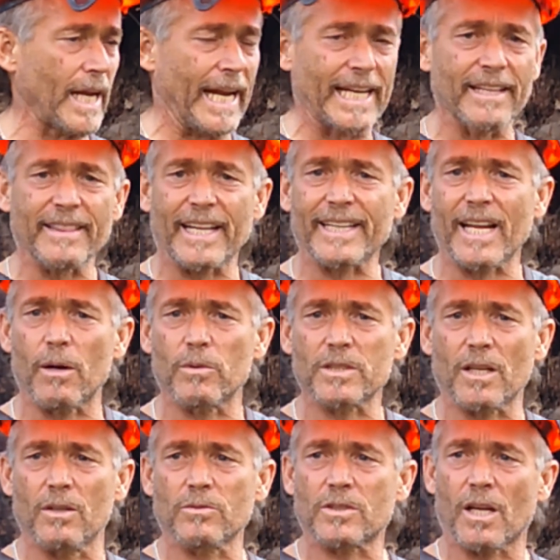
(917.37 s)
anything that was
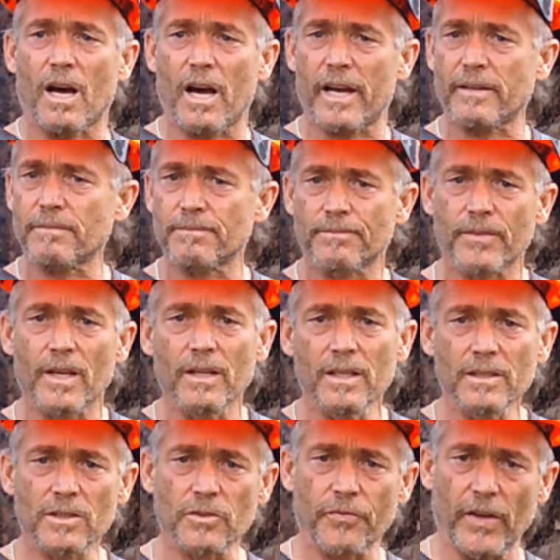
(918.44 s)
outside
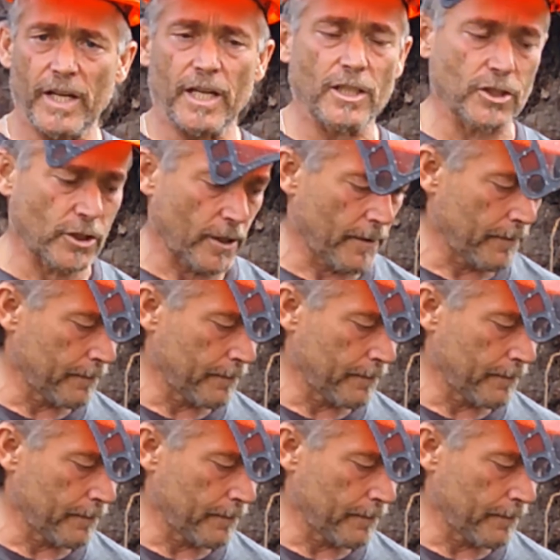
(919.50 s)
is finished.